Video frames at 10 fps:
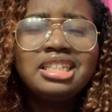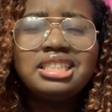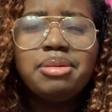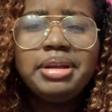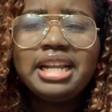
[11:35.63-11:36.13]

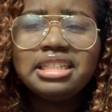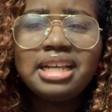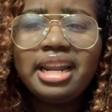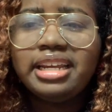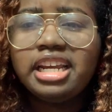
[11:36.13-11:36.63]
See, that's
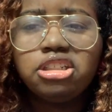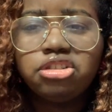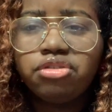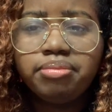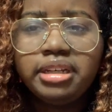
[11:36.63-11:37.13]
not an
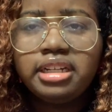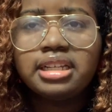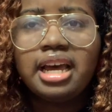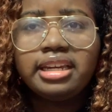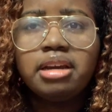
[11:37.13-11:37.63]
issue for me because
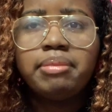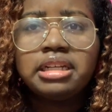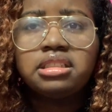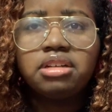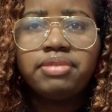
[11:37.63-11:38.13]
I get my
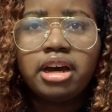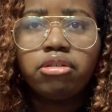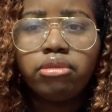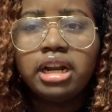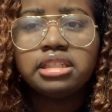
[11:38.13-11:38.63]
stuff
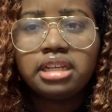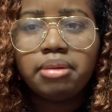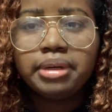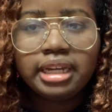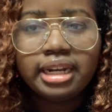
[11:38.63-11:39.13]
out when I say
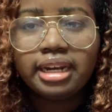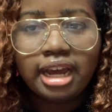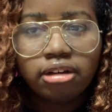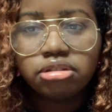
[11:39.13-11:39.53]
I'm gonna get it out,